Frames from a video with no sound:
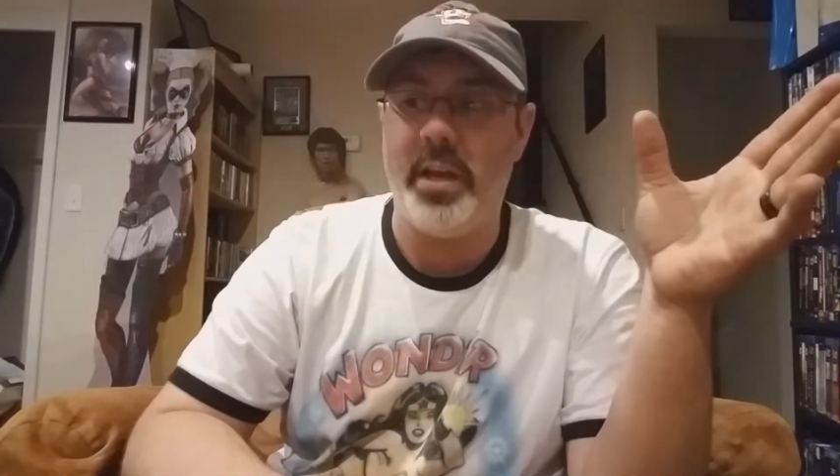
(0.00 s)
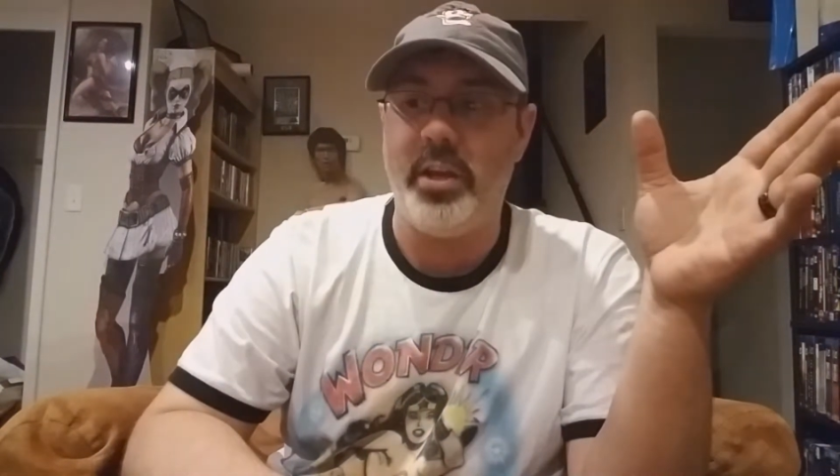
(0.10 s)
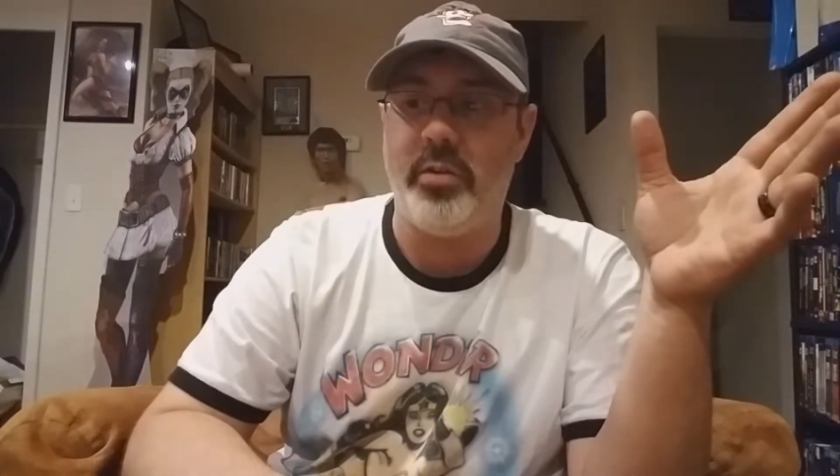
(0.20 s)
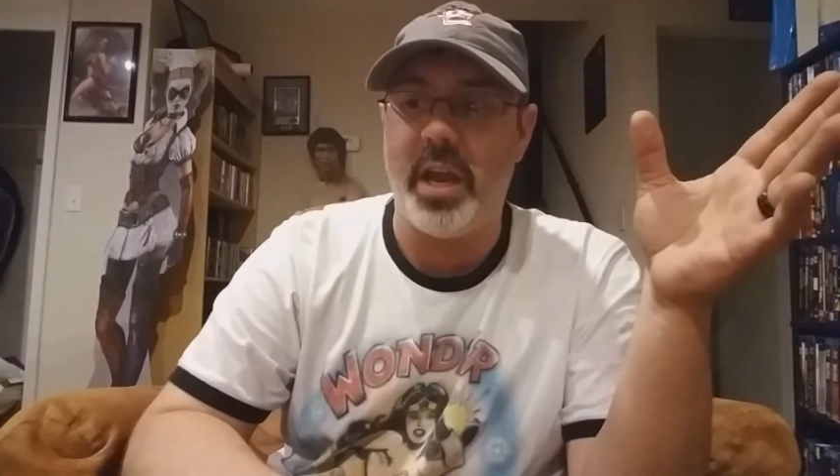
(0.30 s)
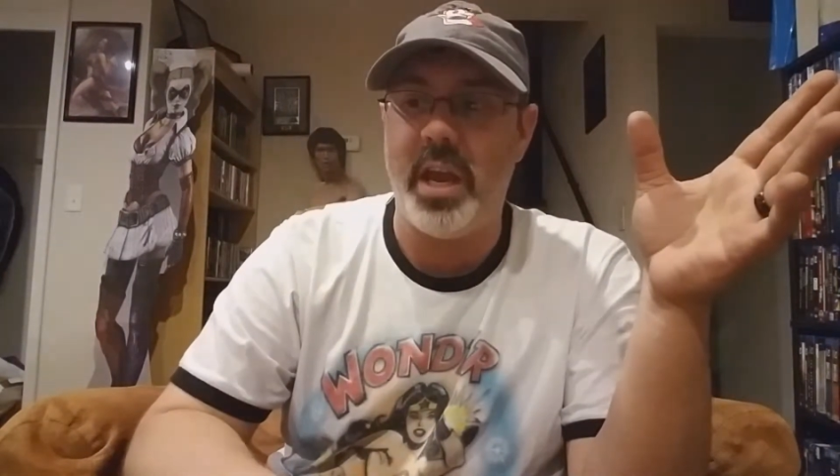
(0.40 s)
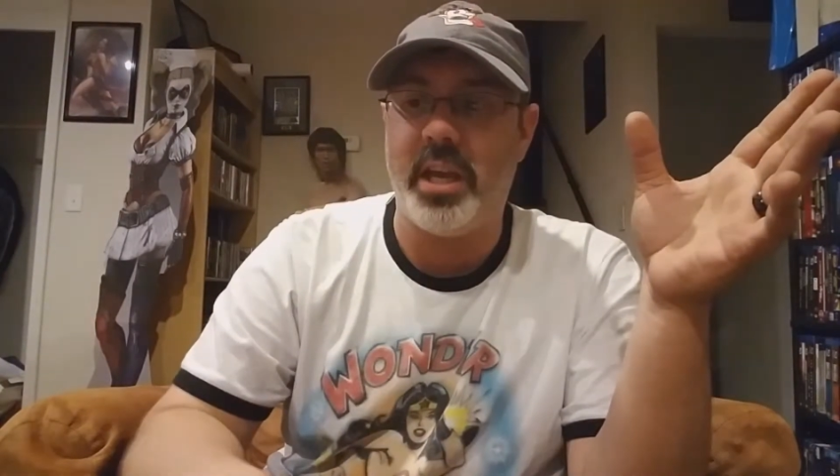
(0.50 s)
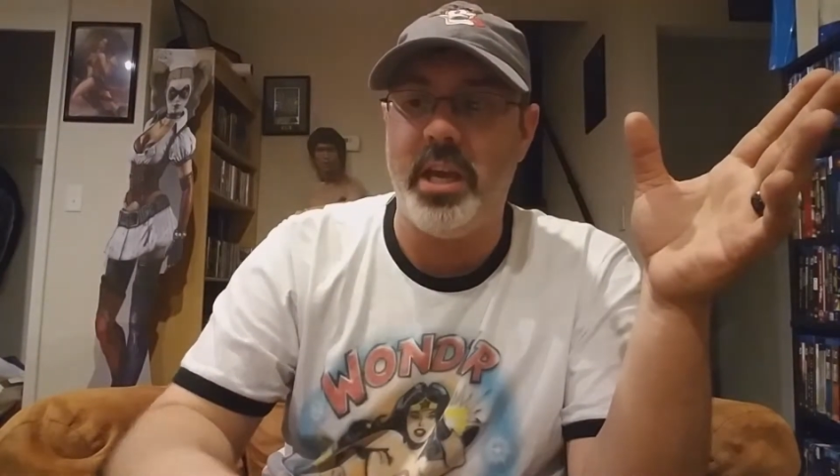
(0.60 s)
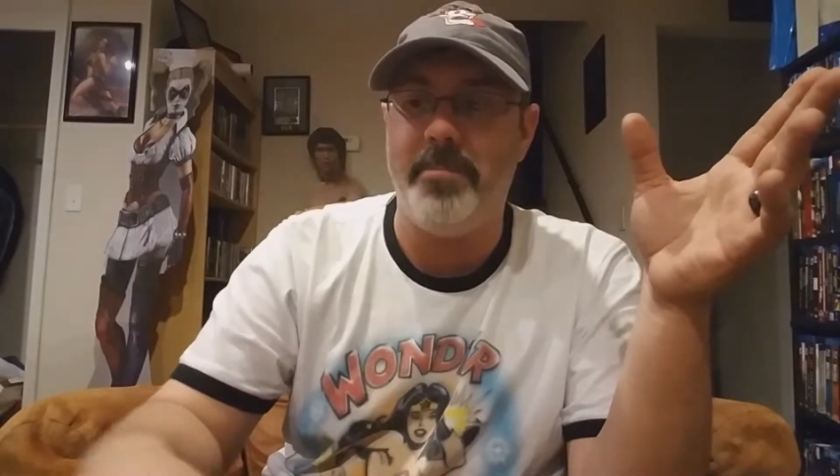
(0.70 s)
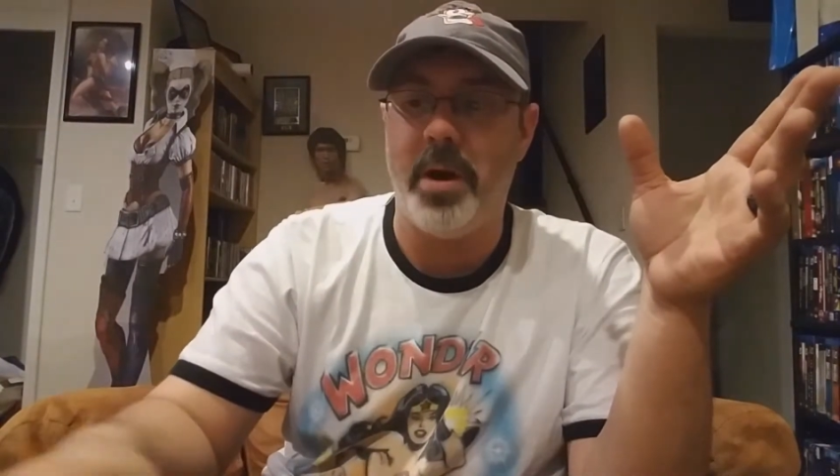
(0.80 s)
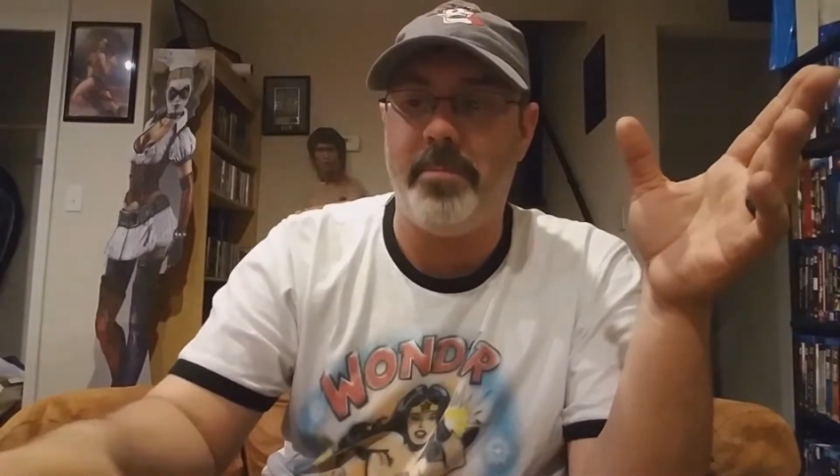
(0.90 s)
And you can't
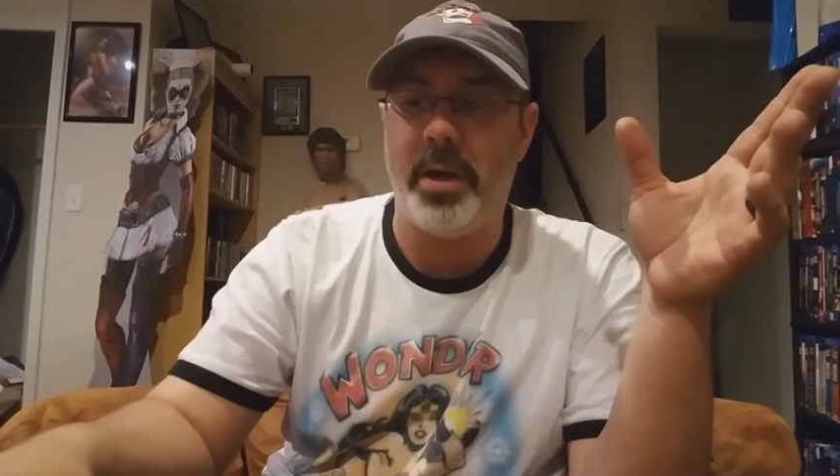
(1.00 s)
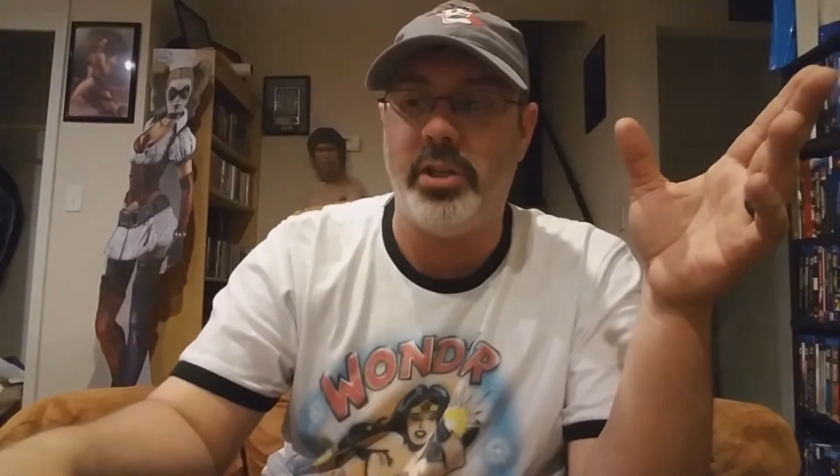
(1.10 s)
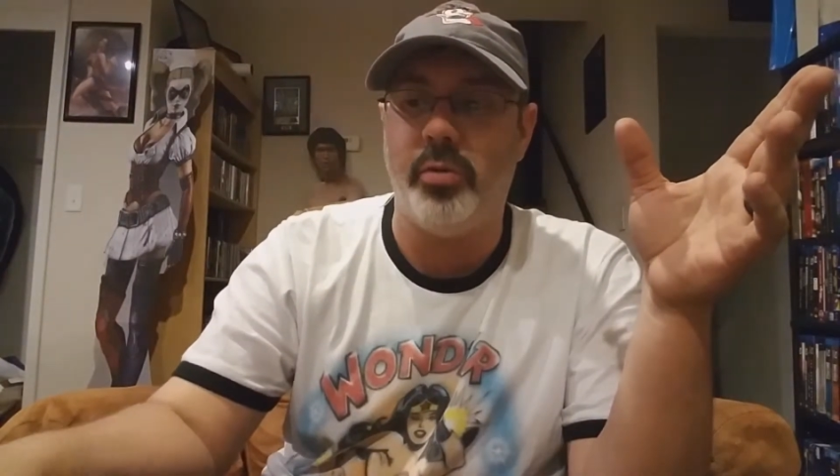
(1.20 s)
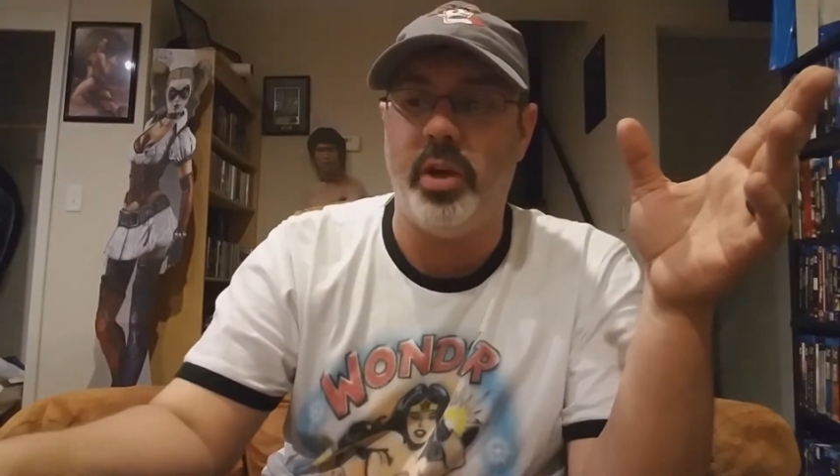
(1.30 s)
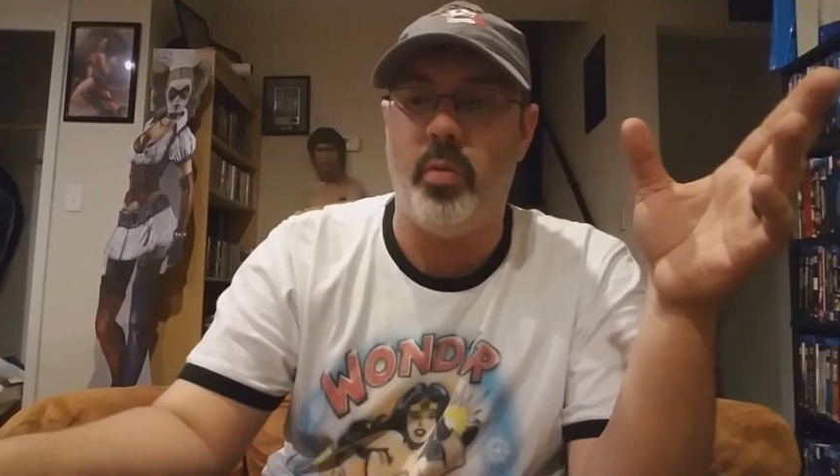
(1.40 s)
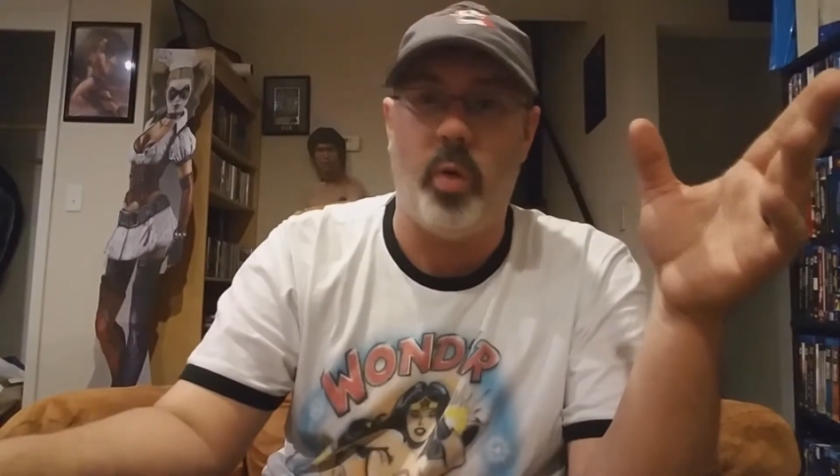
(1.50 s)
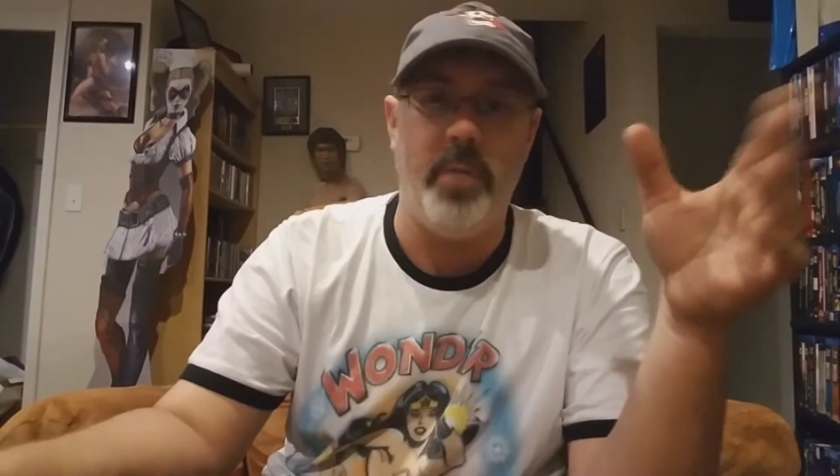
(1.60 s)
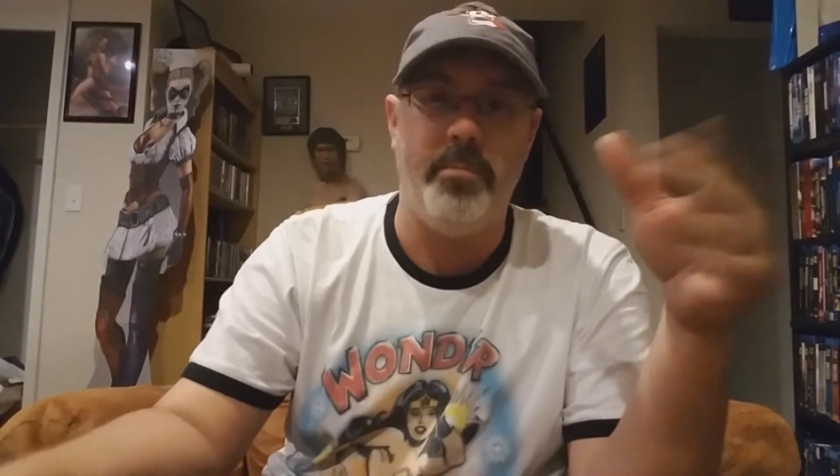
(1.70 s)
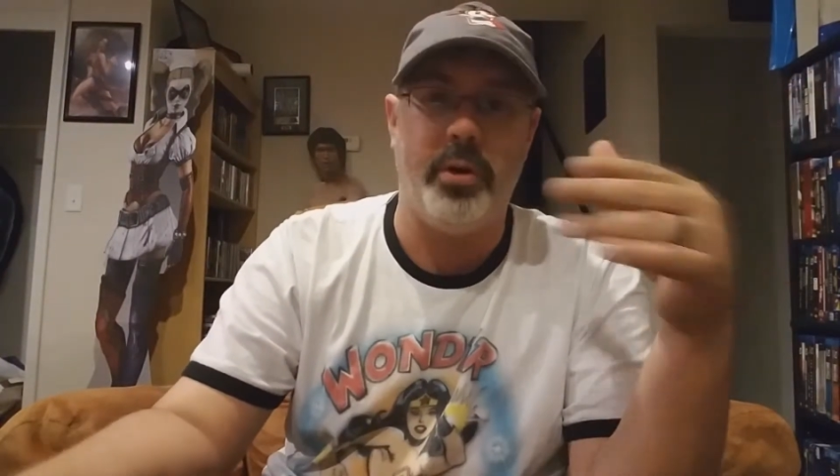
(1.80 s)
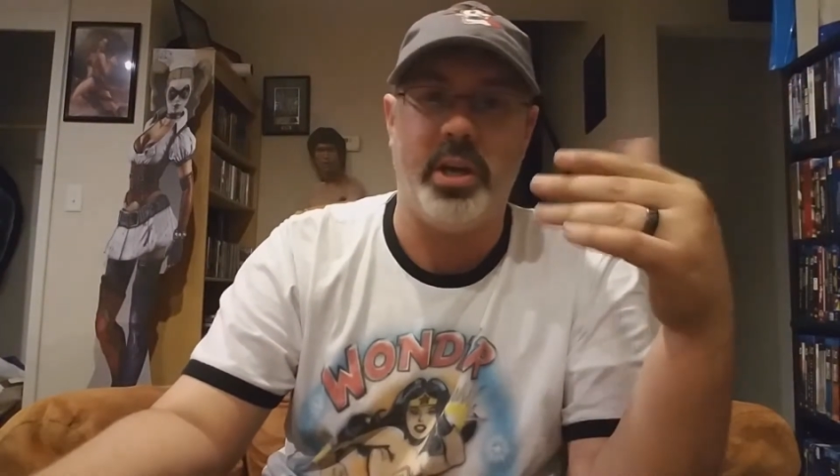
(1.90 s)
keep up by doing
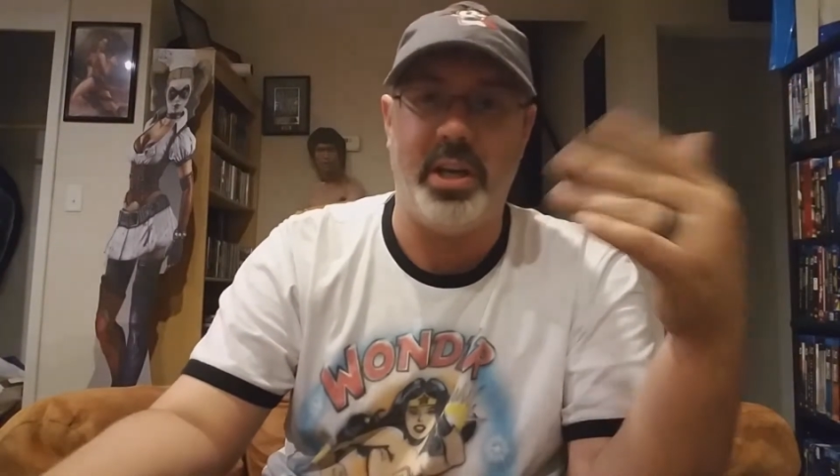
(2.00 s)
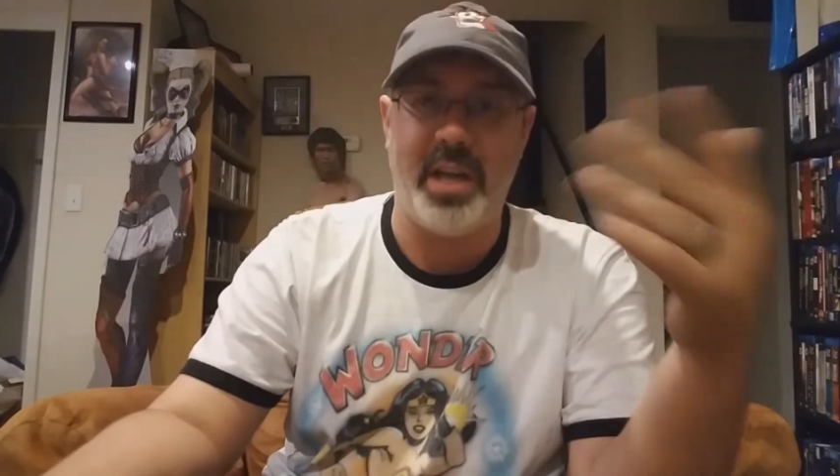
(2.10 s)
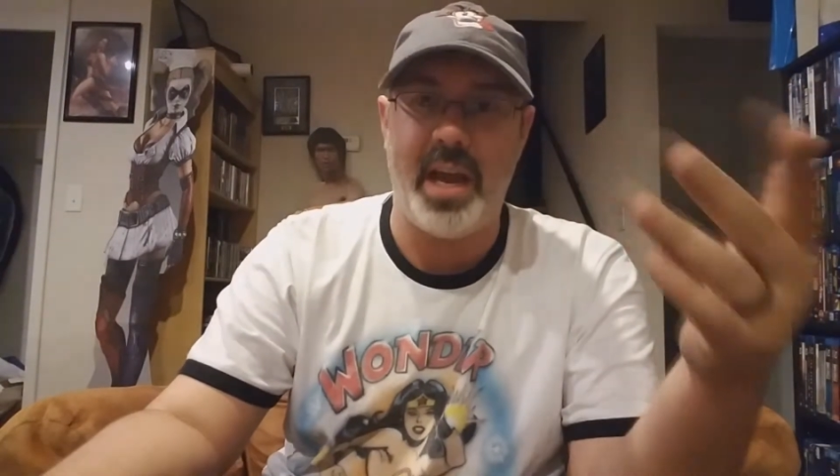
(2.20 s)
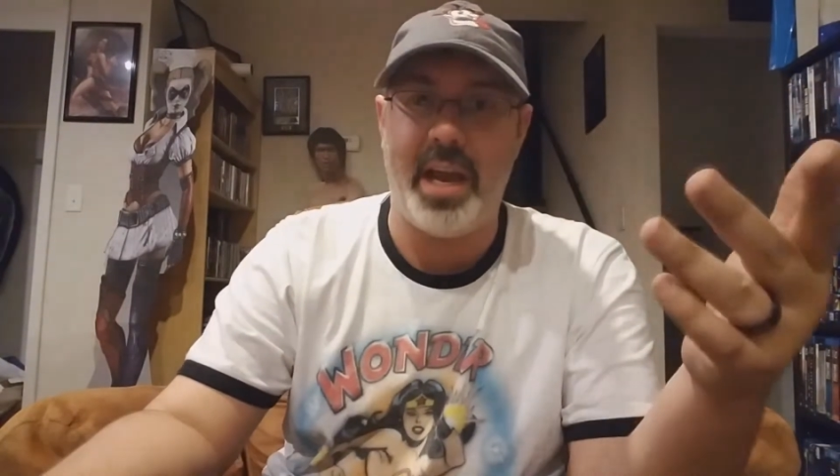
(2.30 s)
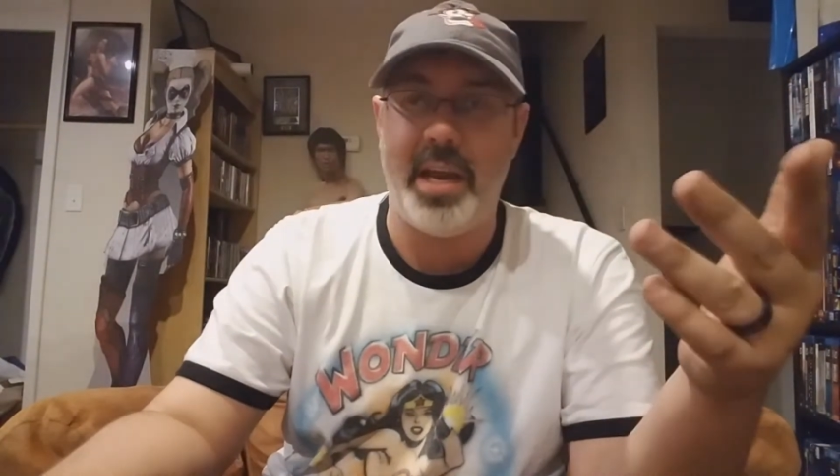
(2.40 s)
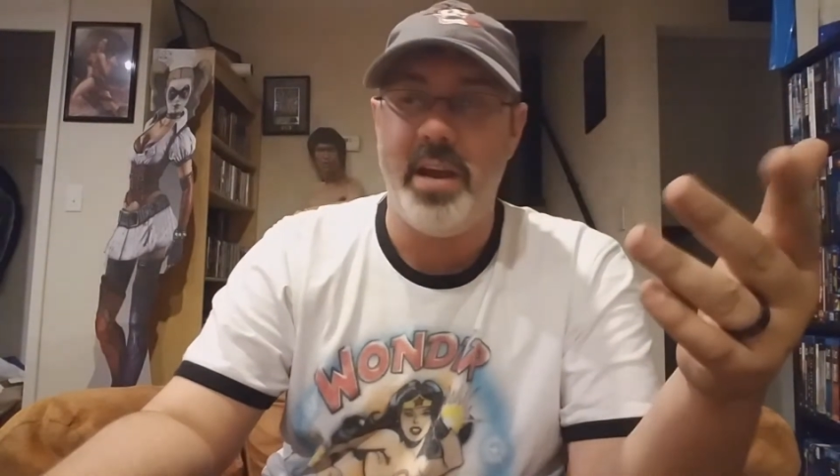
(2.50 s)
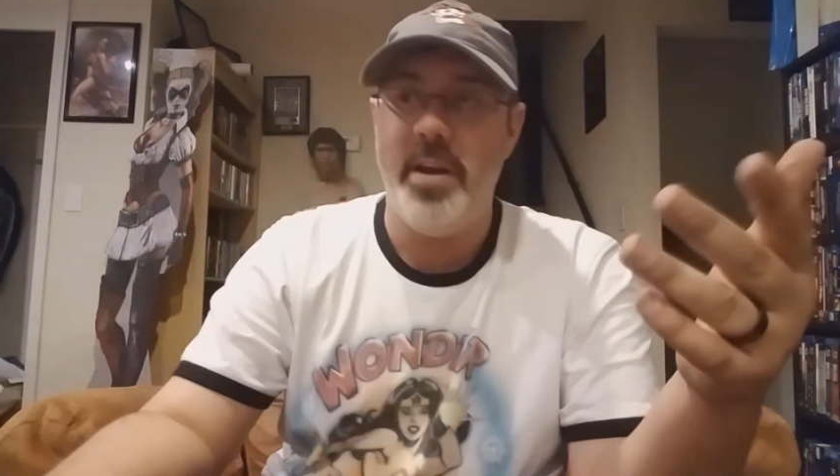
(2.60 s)
one book a day.